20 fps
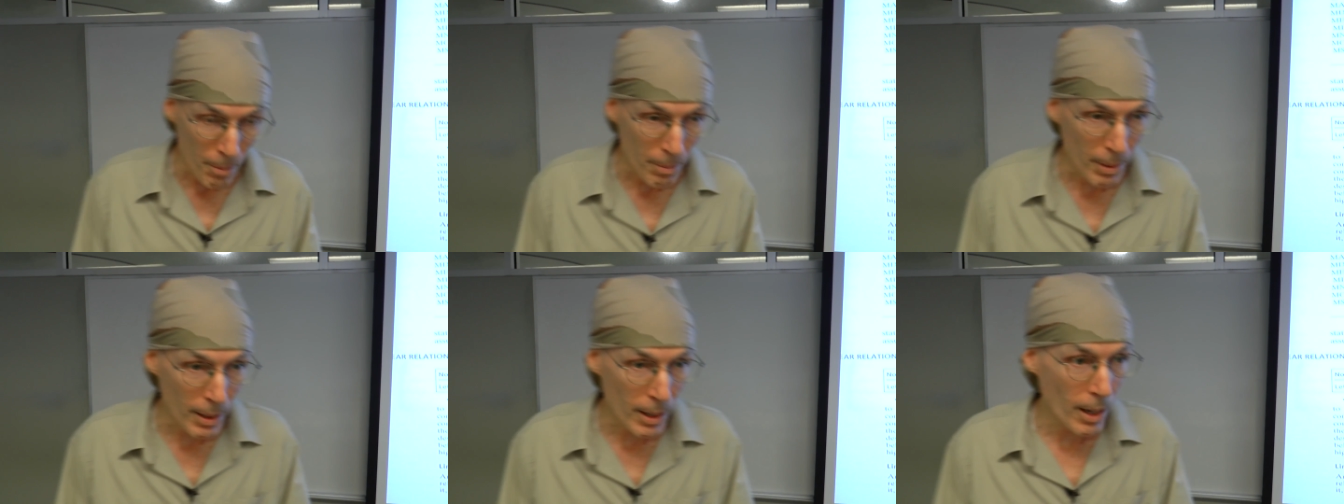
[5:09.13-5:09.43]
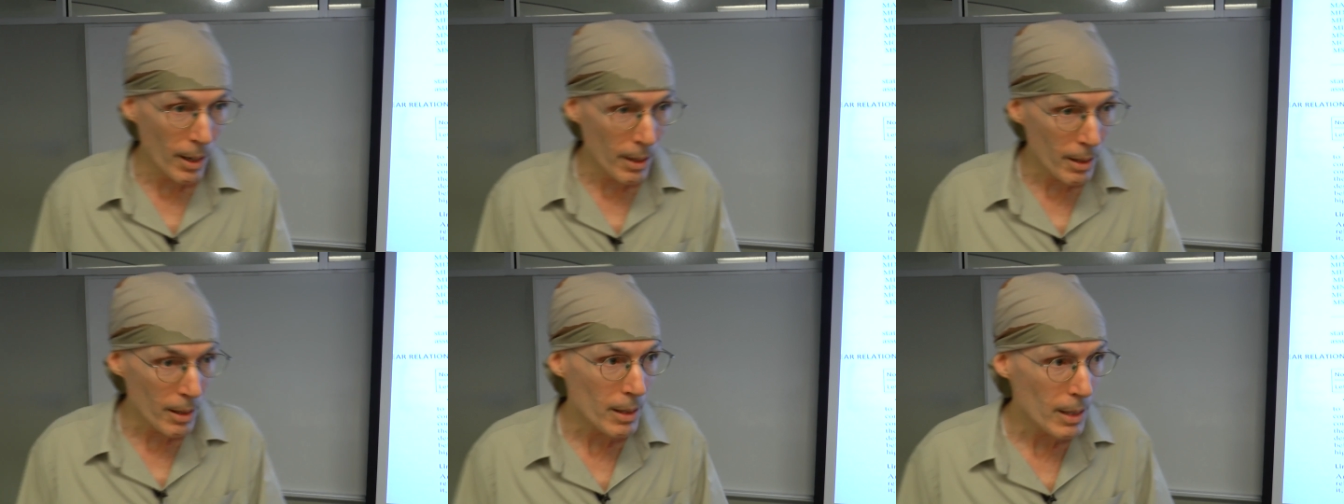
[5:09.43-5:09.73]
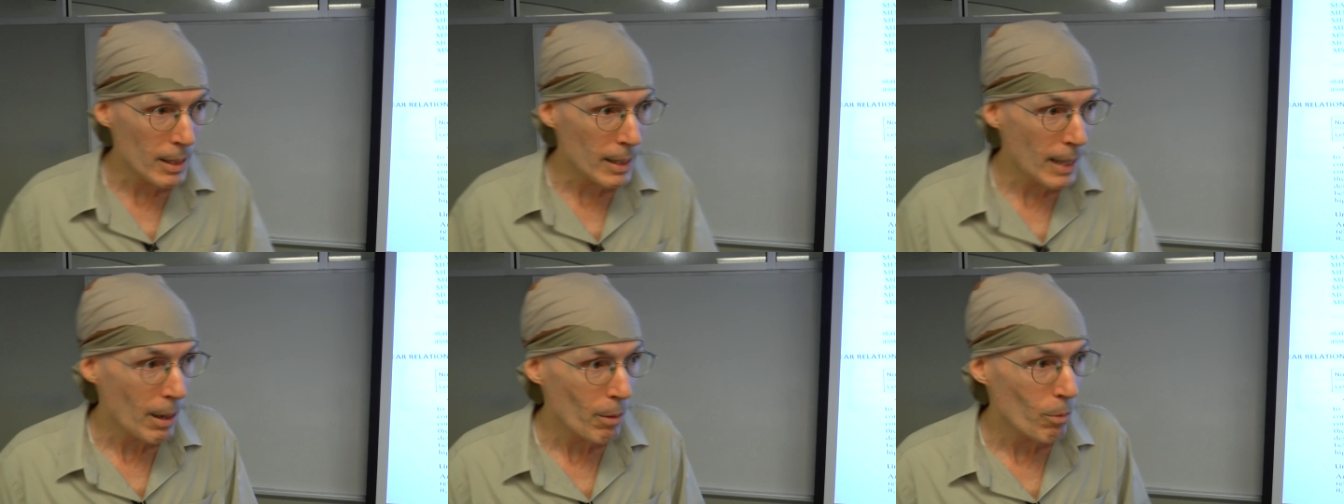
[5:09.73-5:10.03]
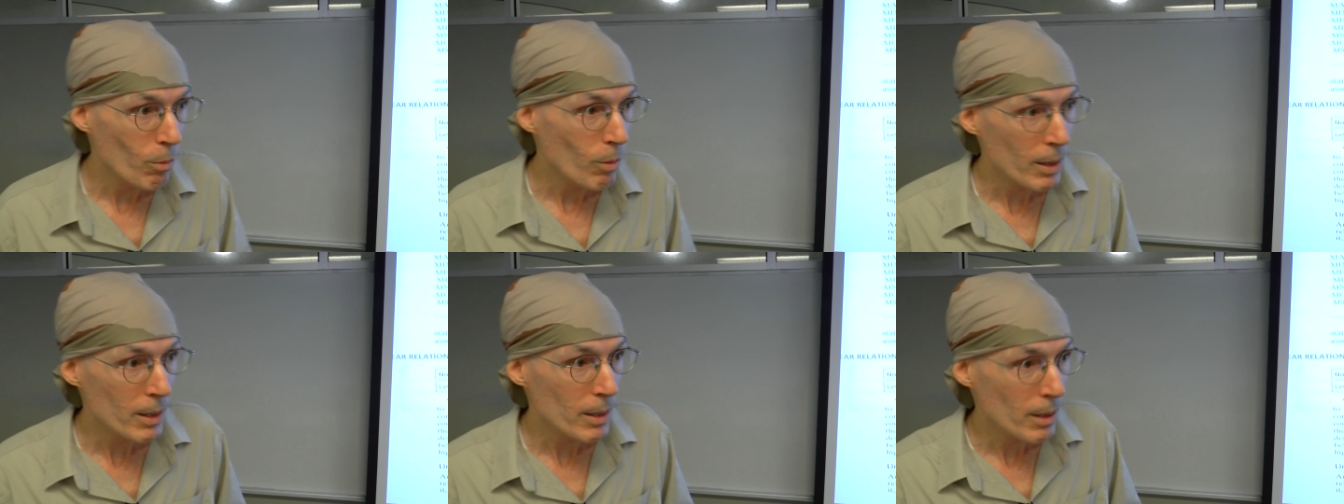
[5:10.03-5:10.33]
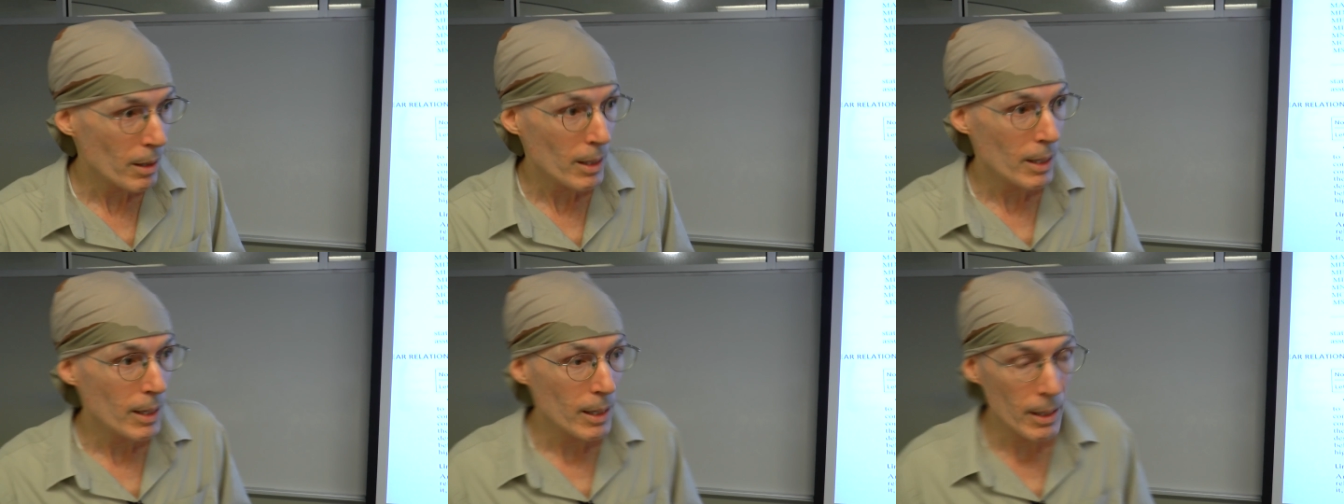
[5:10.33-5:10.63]
But other than that
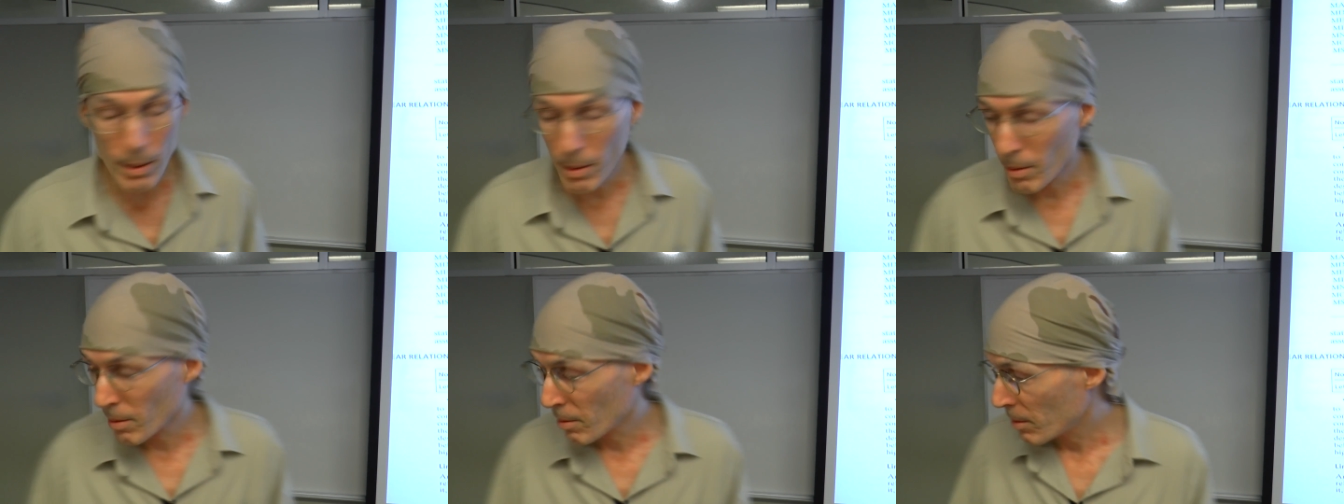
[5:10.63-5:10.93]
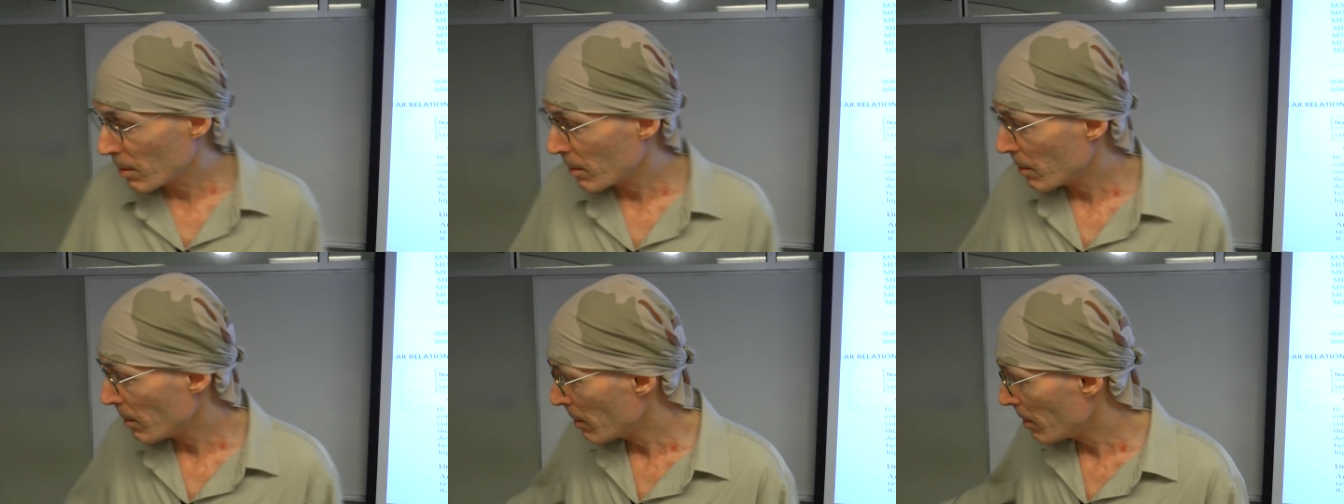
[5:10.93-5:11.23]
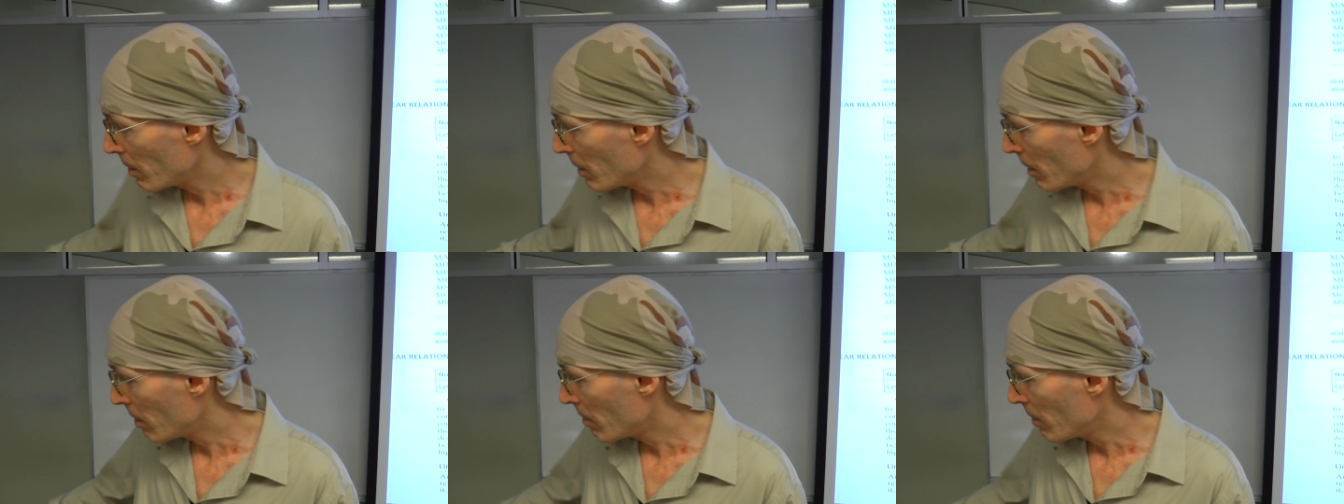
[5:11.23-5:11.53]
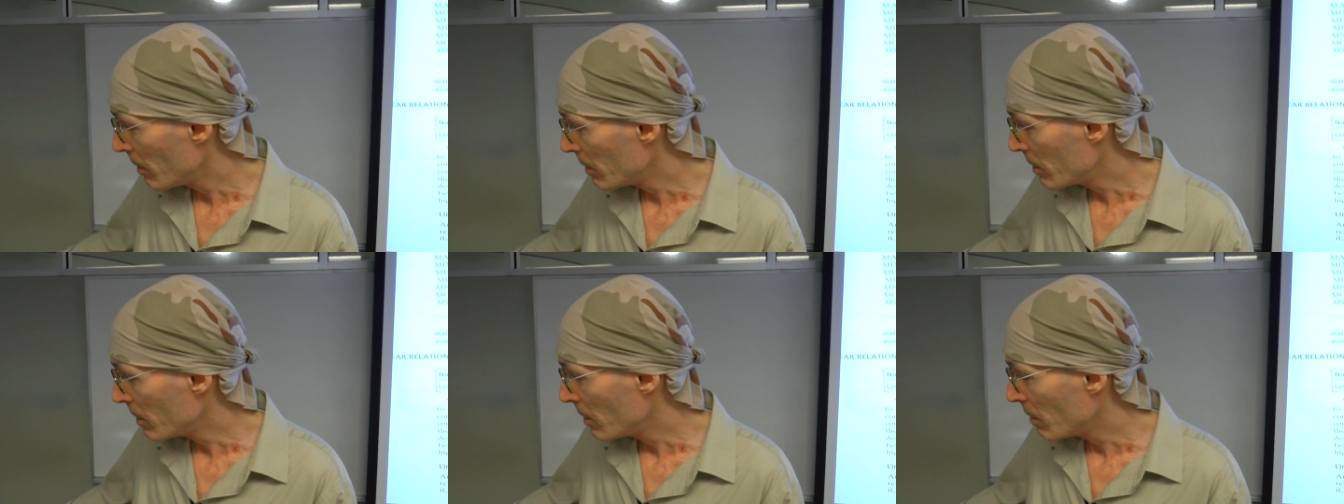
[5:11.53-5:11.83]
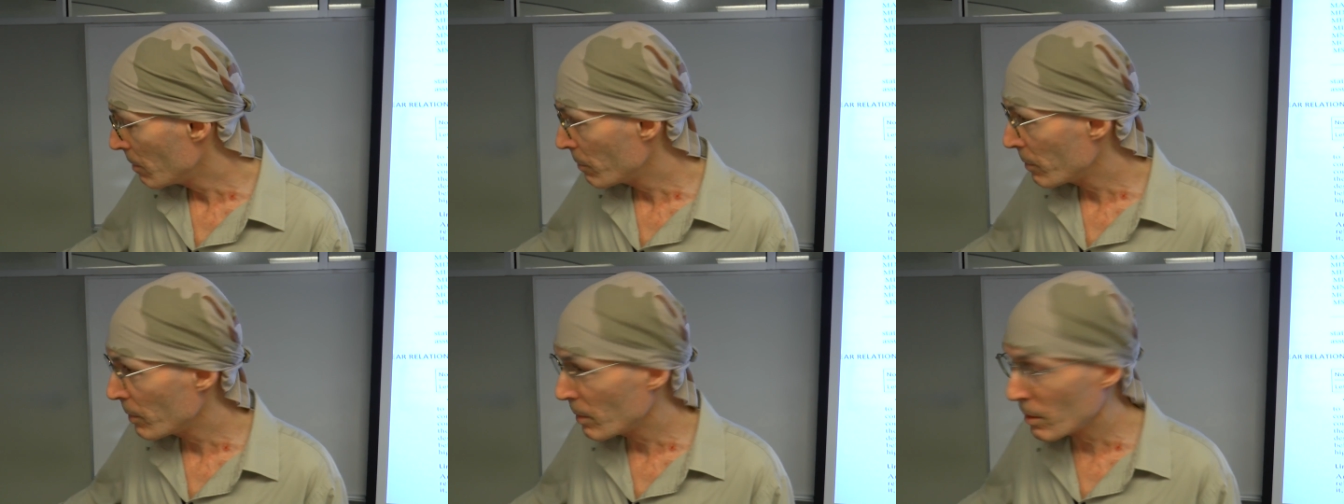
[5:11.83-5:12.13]
one thing, the Agresti
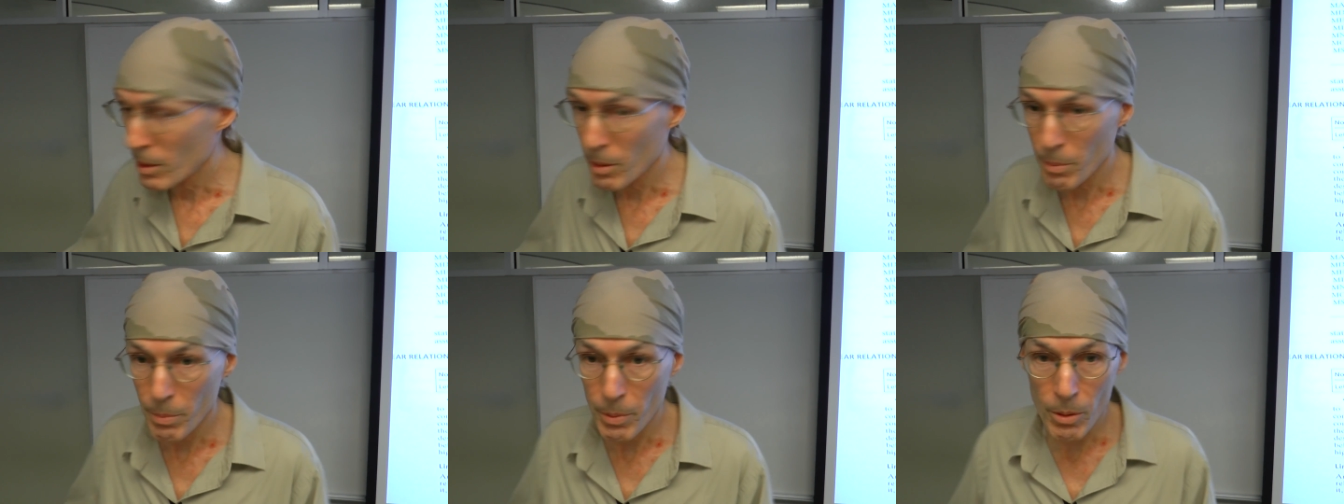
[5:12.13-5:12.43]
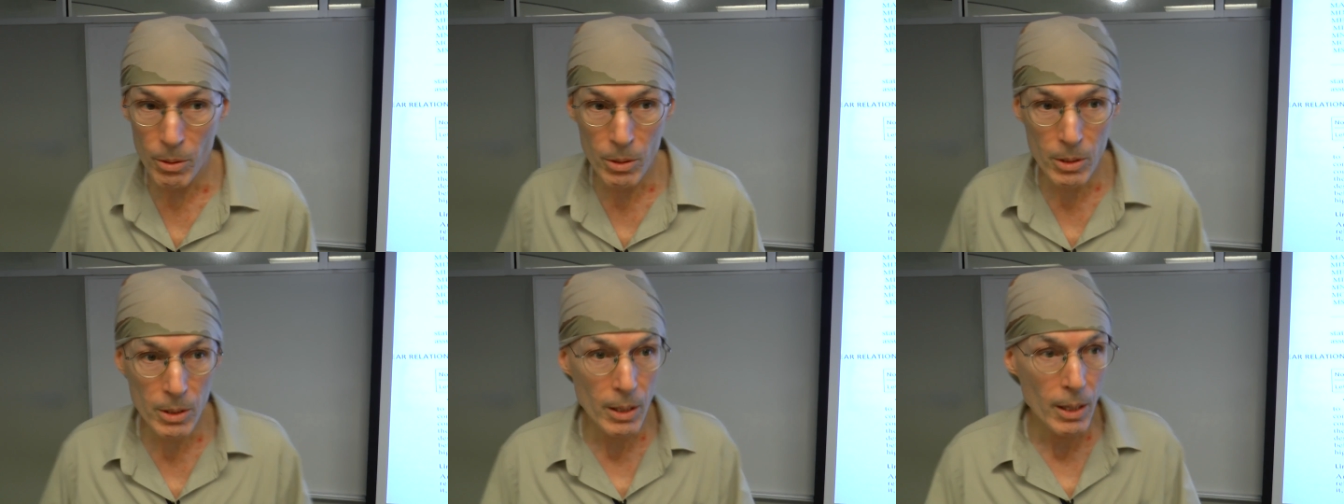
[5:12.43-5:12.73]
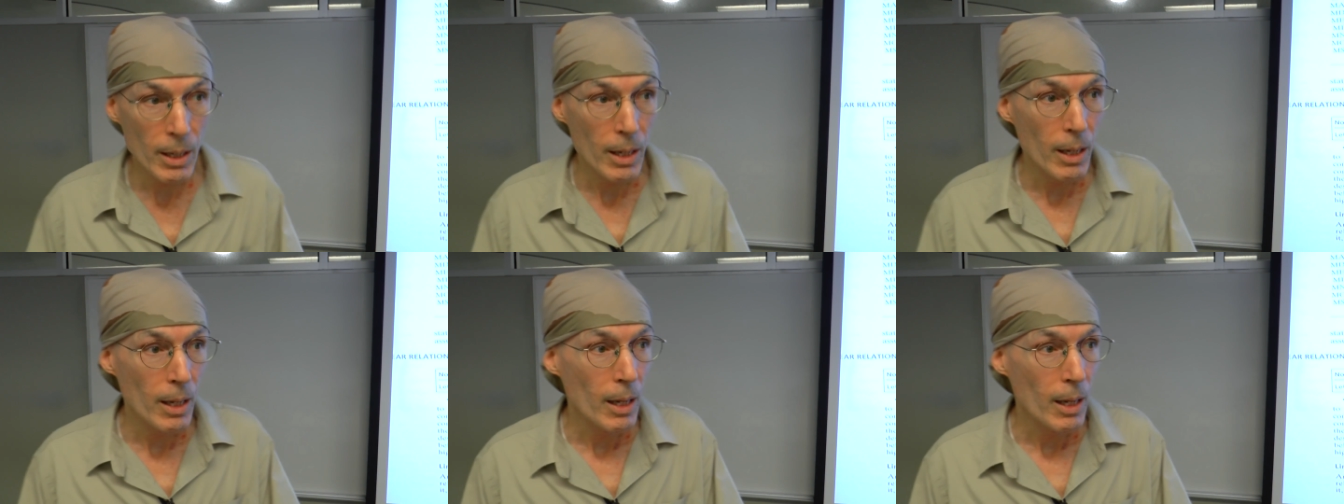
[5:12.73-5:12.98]
and Finlay approach